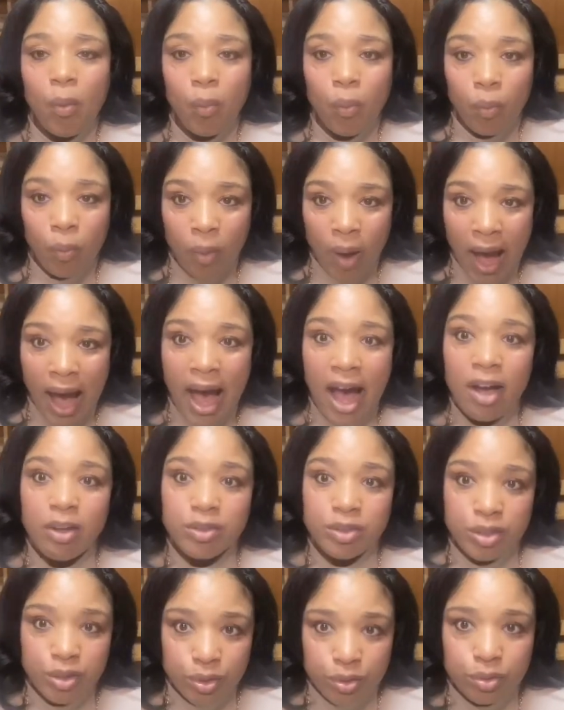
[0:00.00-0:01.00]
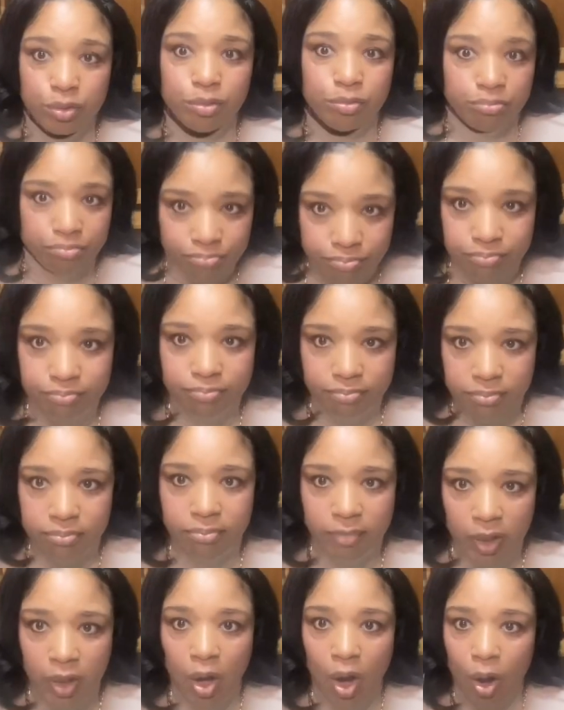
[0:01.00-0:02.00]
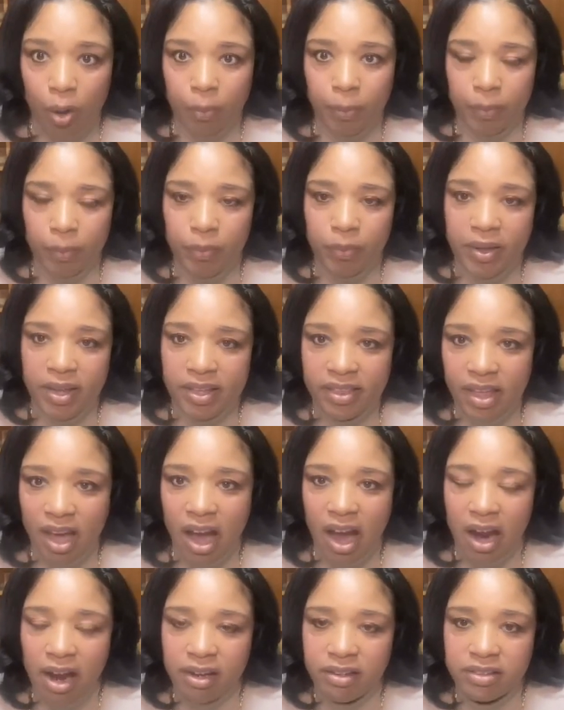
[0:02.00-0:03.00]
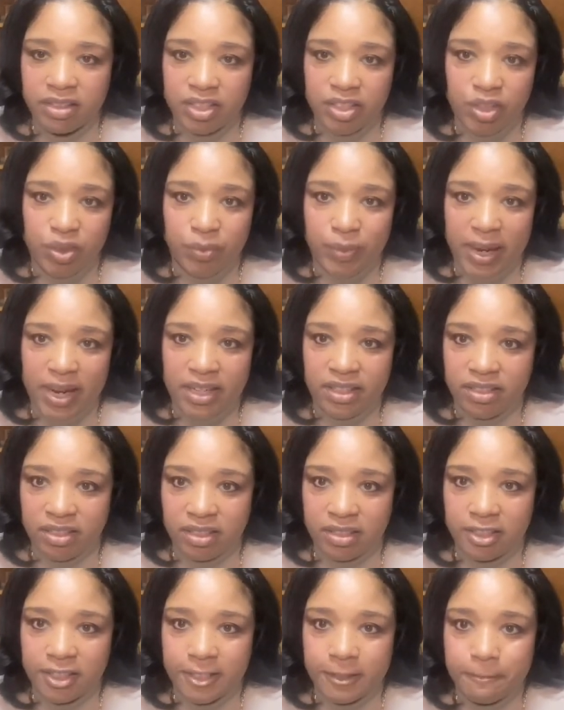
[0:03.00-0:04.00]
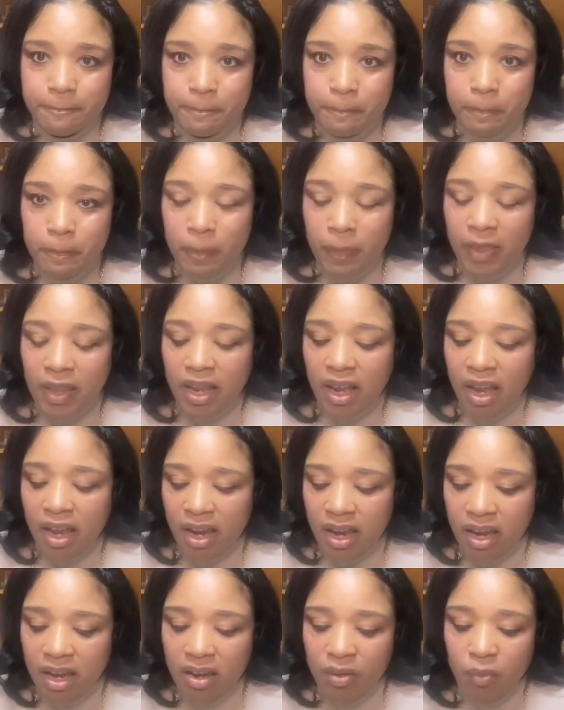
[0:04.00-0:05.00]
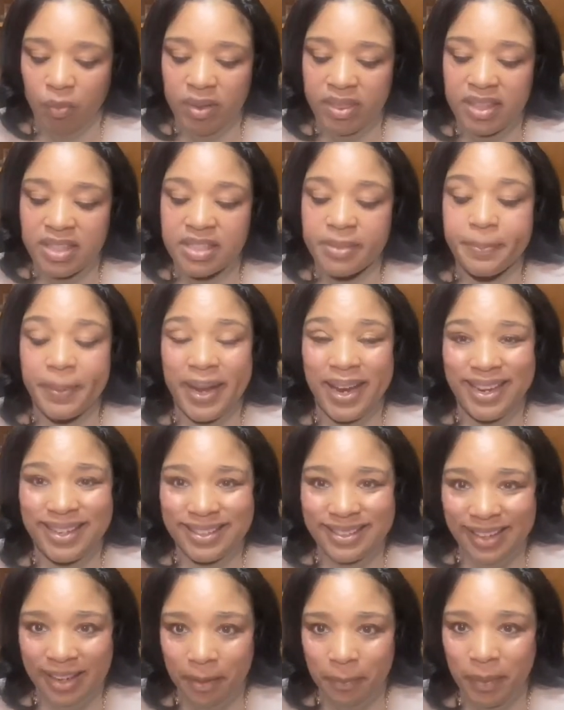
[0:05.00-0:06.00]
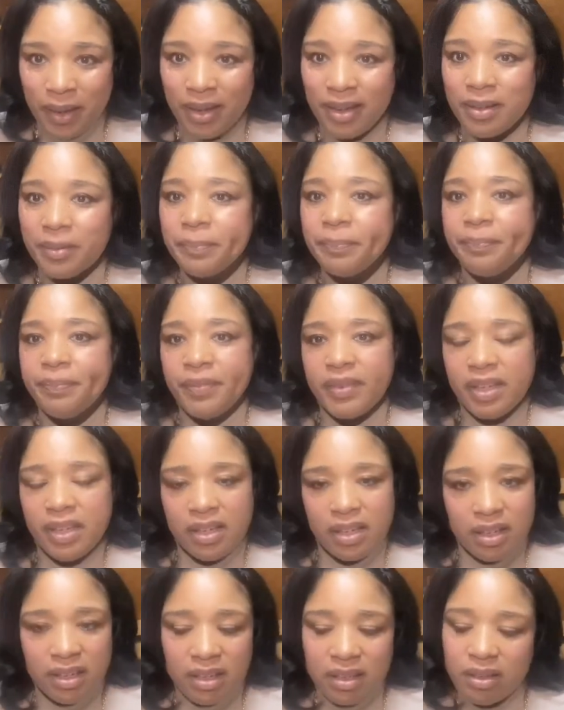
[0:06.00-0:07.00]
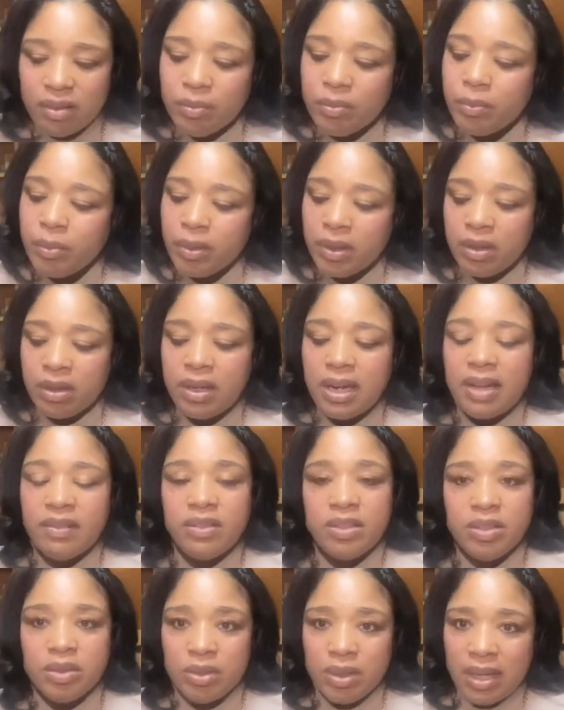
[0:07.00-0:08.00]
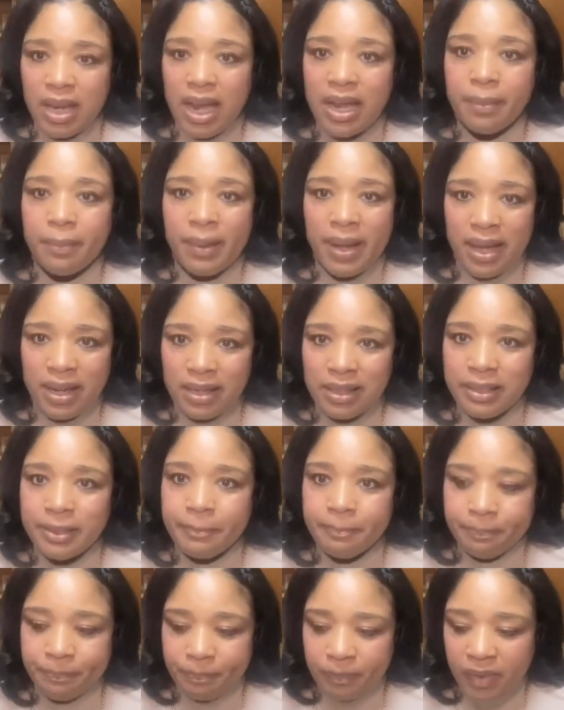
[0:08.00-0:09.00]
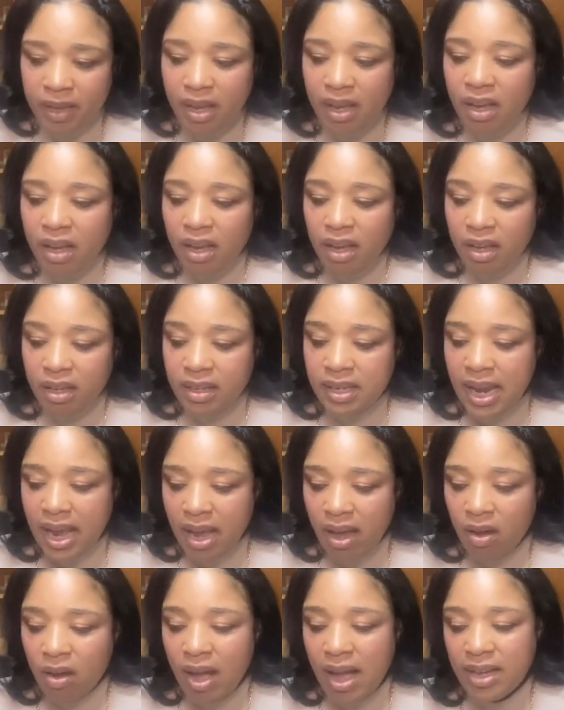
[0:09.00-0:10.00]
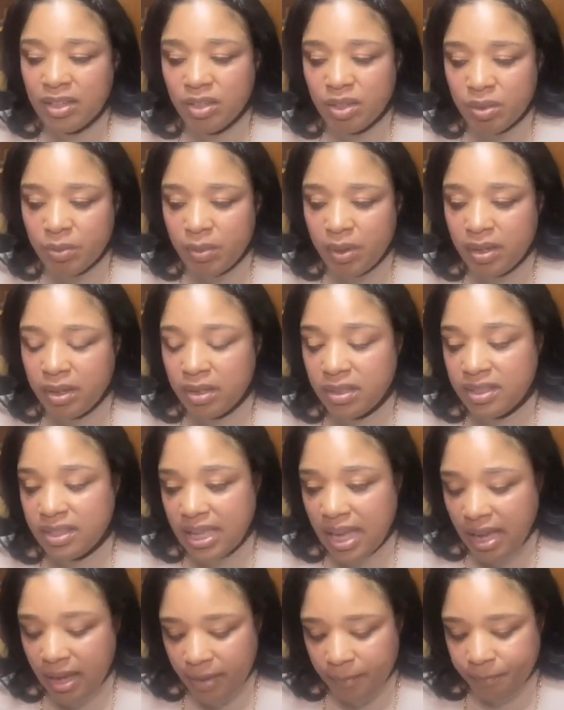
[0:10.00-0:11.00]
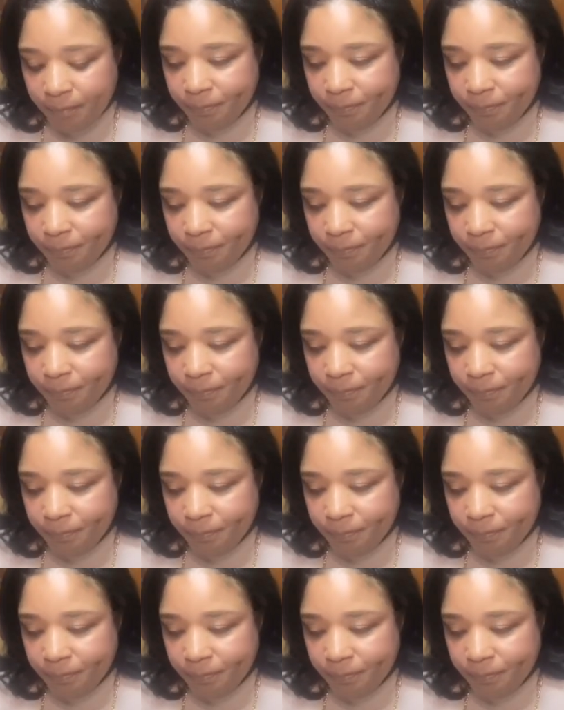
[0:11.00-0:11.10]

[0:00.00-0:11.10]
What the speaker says: how to cope with our situations. And with this pandemic, we're going to have to do a lot of modeling. Now, I do want to say,